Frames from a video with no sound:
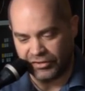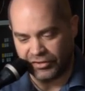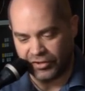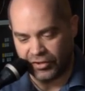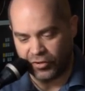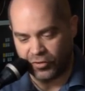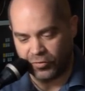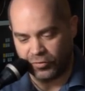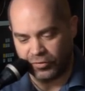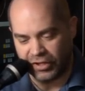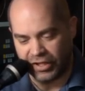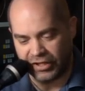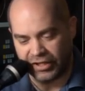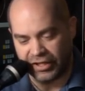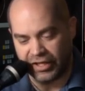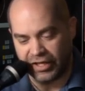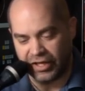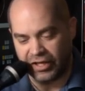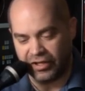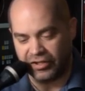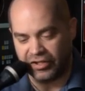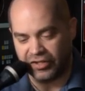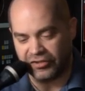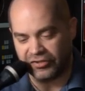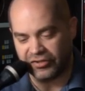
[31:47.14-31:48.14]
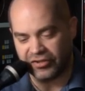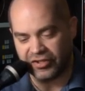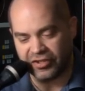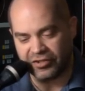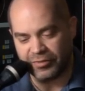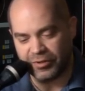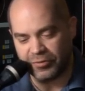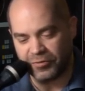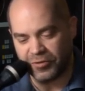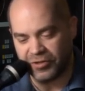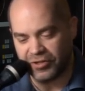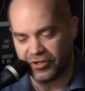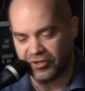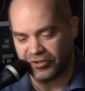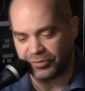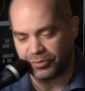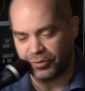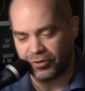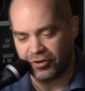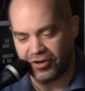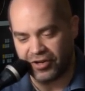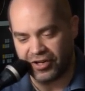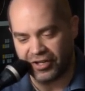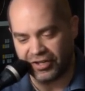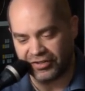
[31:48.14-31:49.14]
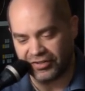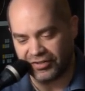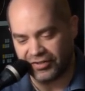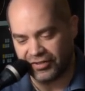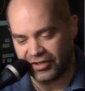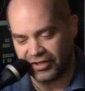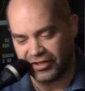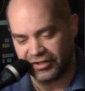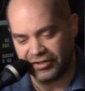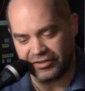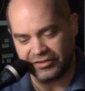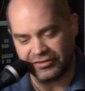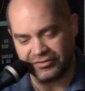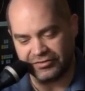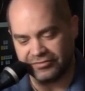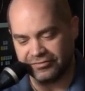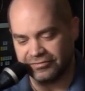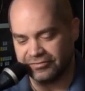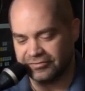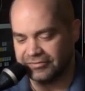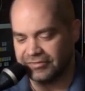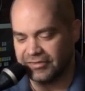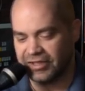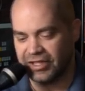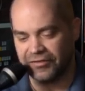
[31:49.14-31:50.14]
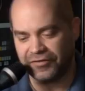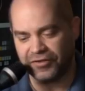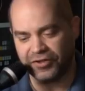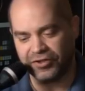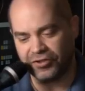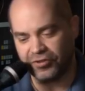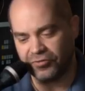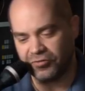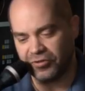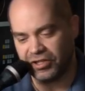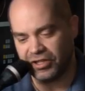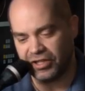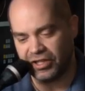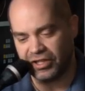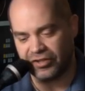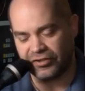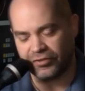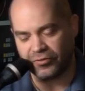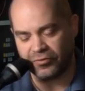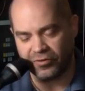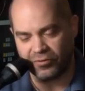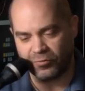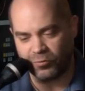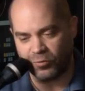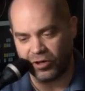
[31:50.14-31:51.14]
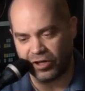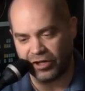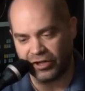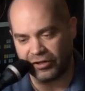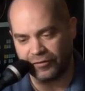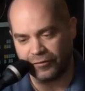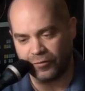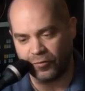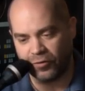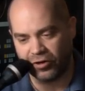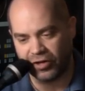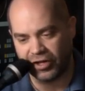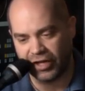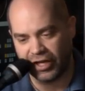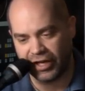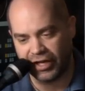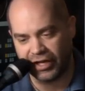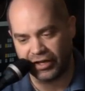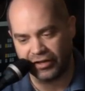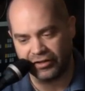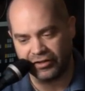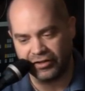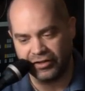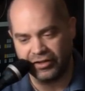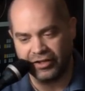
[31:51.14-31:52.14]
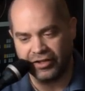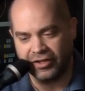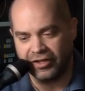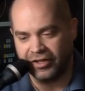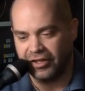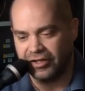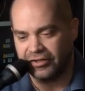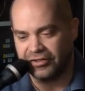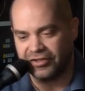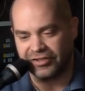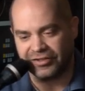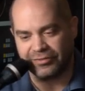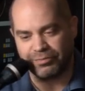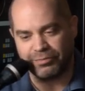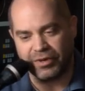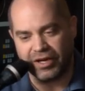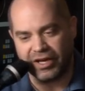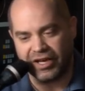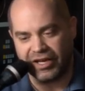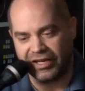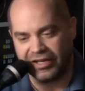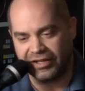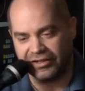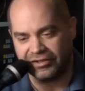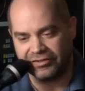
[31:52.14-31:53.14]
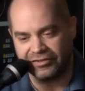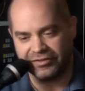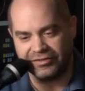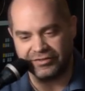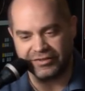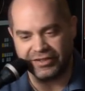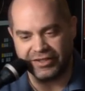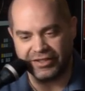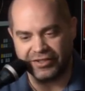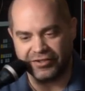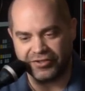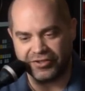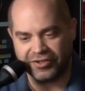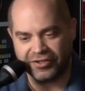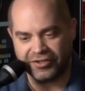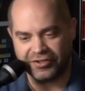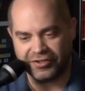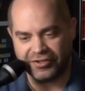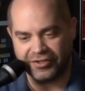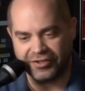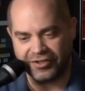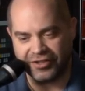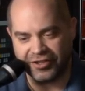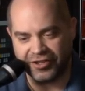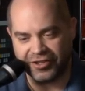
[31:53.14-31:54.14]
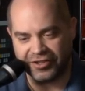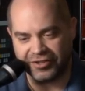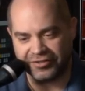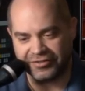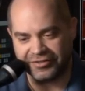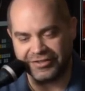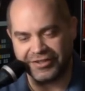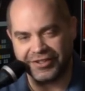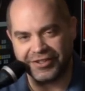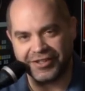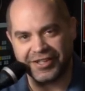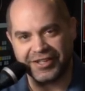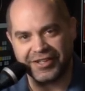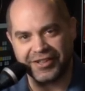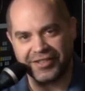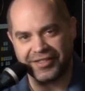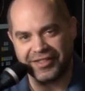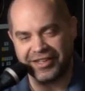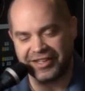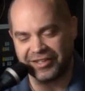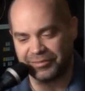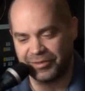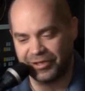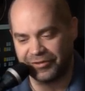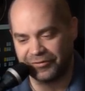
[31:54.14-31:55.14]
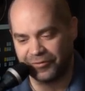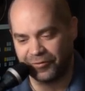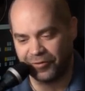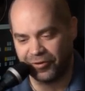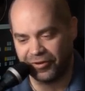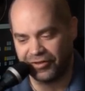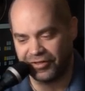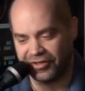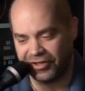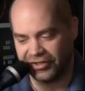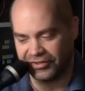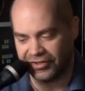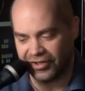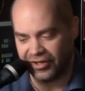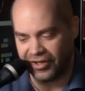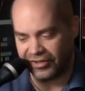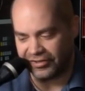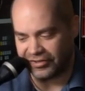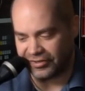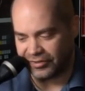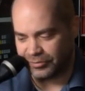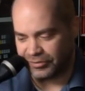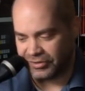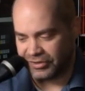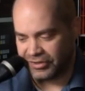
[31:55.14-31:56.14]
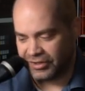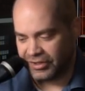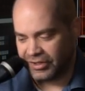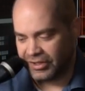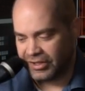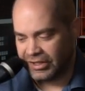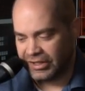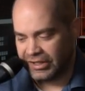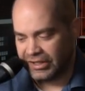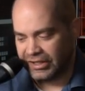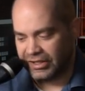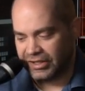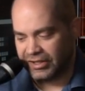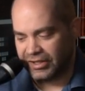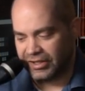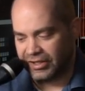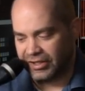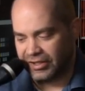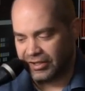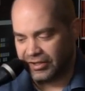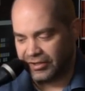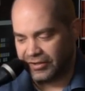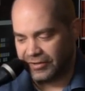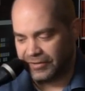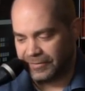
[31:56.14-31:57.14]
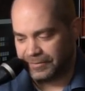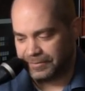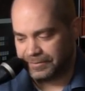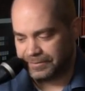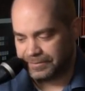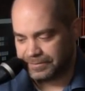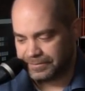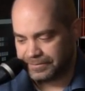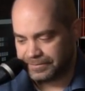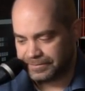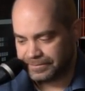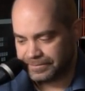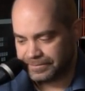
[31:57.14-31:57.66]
so again, this is going to be one of those products that if you're doing any sort of work in four K, just buy it. You know, you're gonna you're gonna thank me for it. That's awesome. Um,